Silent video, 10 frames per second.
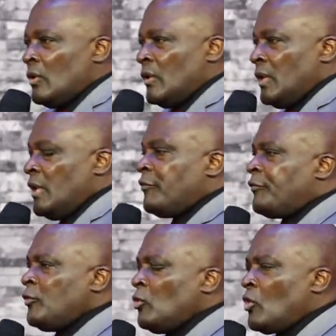If
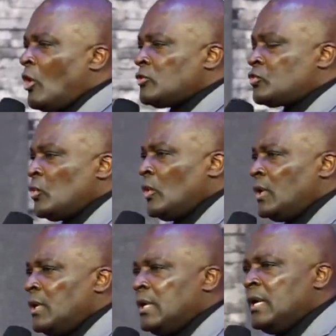you go
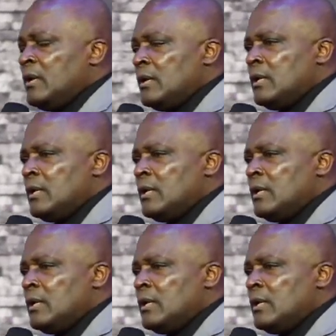to